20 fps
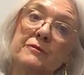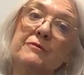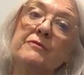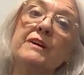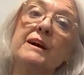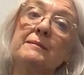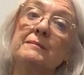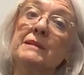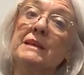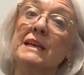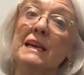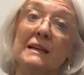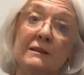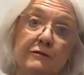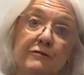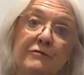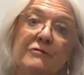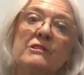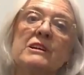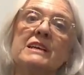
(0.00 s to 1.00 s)
from family
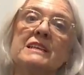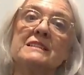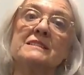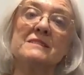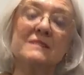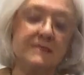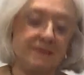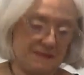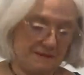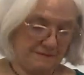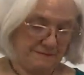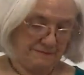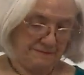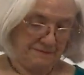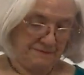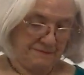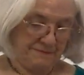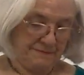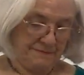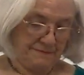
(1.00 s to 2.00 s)
and friends.
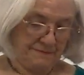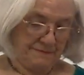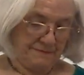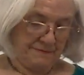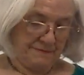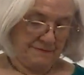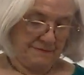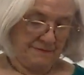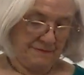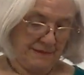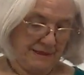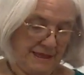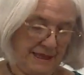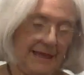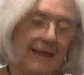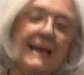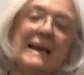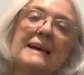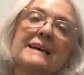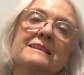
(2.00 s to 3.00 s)

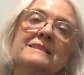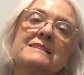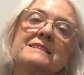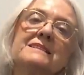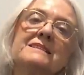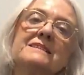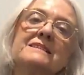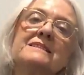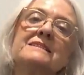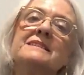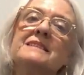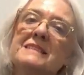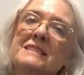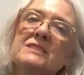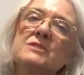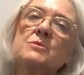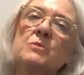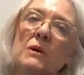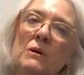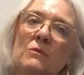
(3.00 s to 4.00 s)
And this
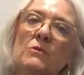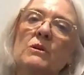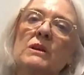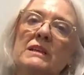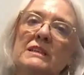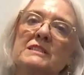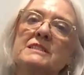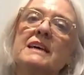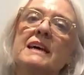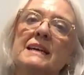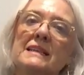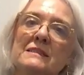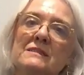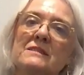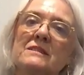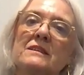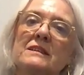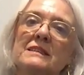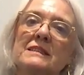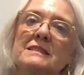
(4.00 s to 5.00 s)
is what will lead to
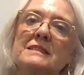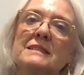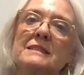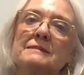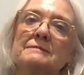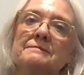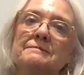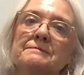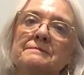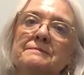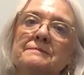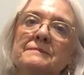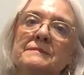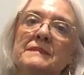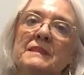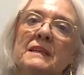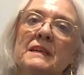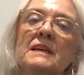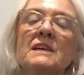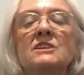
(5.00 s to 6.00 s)
anxiety.
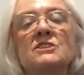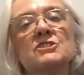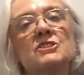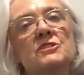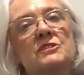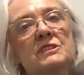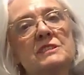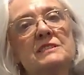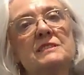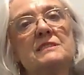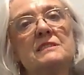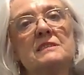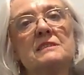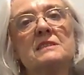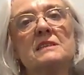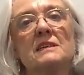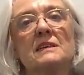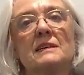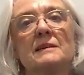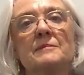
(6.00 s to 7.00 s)
So this is a
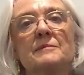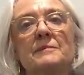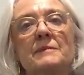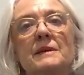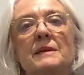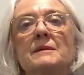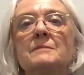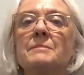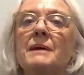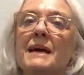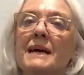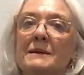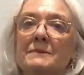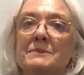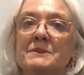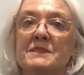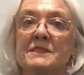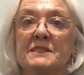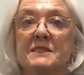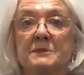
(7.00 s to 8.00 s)
time,
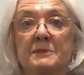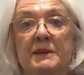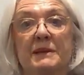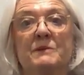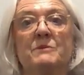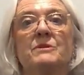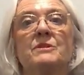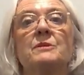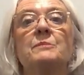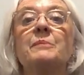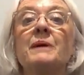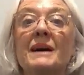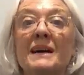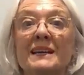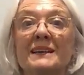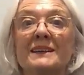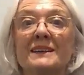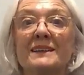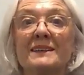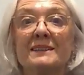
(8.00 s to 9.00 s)
perhaps, to speak with your
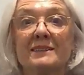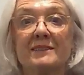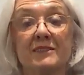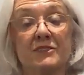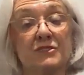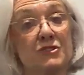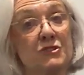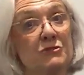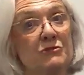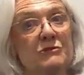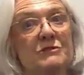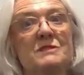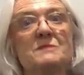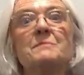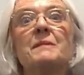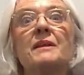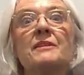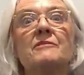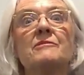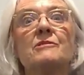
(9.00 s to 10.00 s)
partner, children's
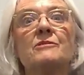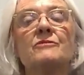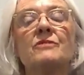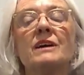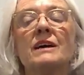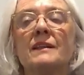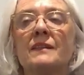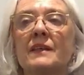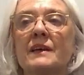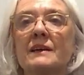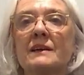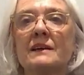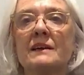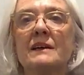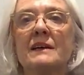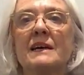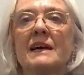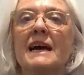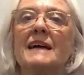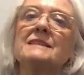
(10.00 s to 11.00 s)
mother or father,
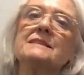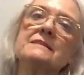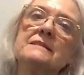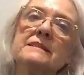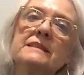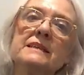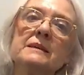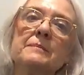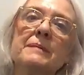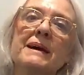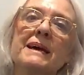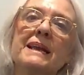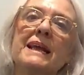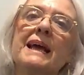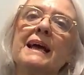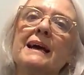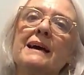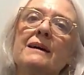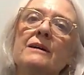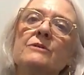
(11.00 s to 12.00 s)
and to think about
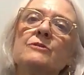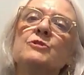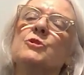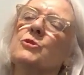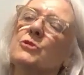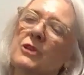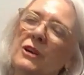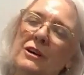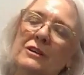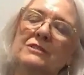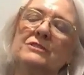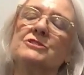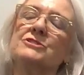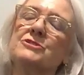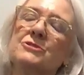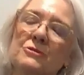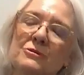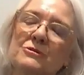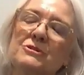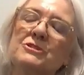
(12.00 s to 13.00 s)
how you're going to
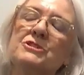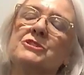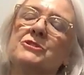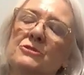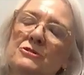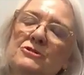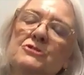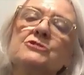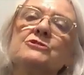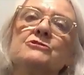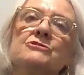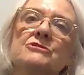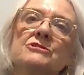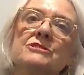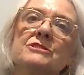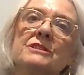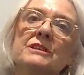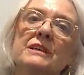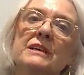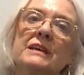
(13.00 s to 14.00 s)
talk to your
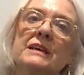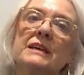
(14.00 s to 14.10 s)
children